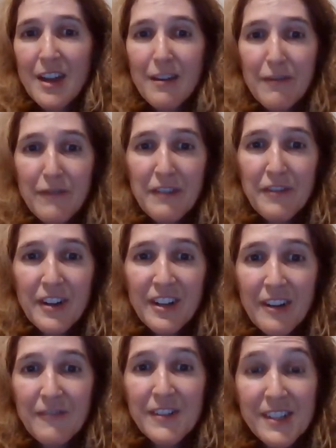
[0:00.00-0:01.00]
fever in and
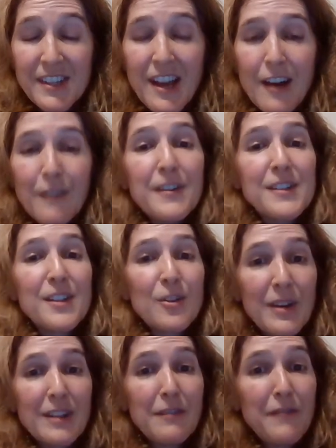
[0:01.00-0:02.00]
of itself is a
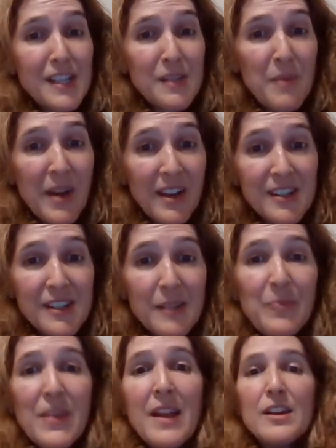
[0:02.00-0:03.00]
great defense mechanism.